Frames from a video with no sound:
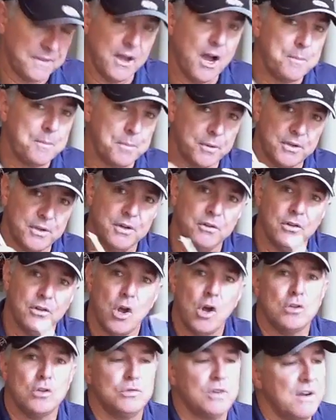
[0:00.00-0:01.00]
upper tier
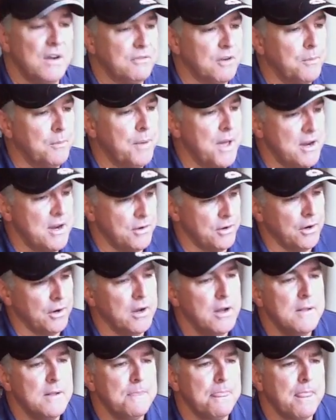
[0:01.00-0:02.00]
long drive competitor
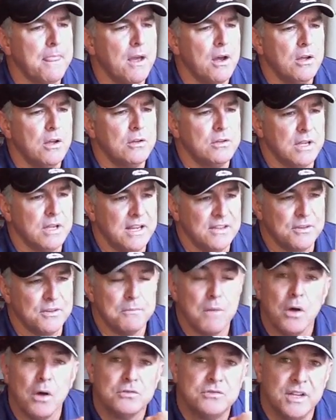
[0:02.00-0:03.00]
to get the
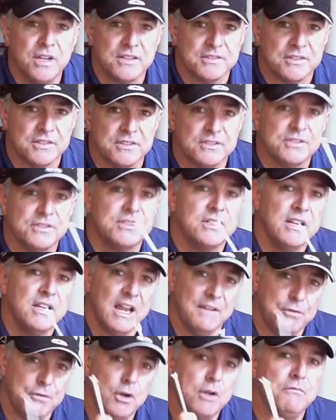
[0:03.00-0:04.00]
most distance.
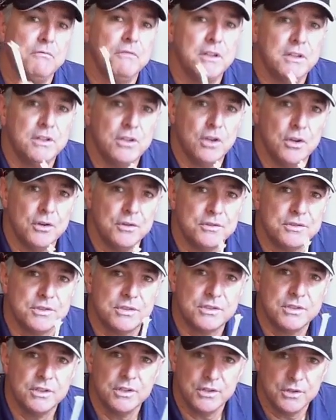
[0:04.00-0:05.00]
If you can
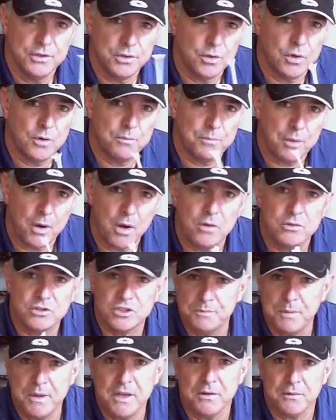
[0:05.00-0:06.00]
reduce your ball
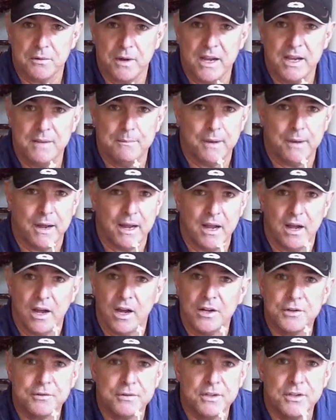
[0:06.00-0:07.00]
spin rate by
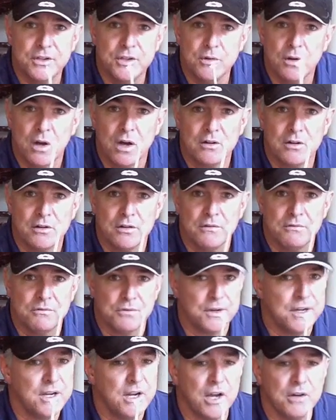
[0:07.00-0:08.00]
100, 200,
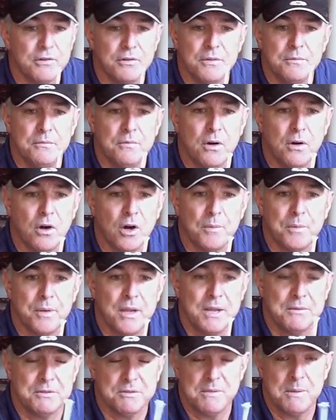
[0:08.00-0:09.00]
300
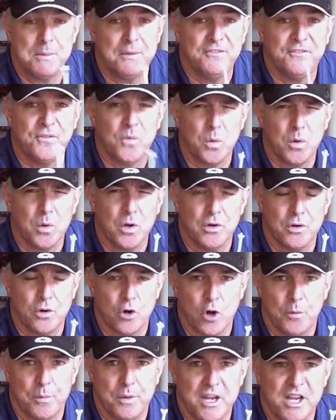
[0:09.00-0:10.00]
RPMs, maybe 400
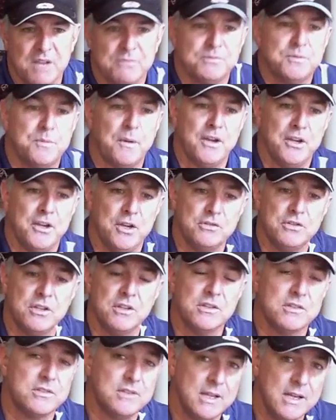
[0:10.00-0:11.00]
RPMs by using
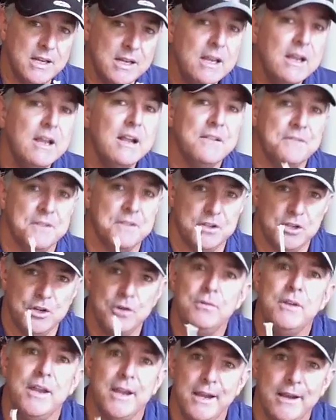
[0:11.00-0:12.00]
this tee, then
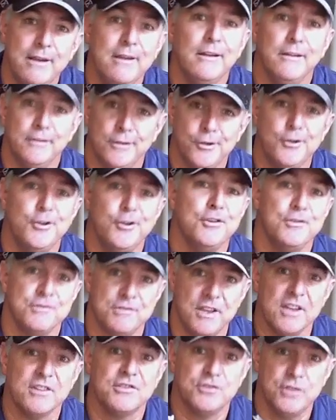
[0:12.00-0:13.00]
you need to use
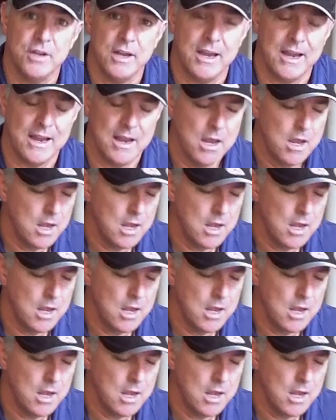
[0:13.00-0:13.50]
this tee.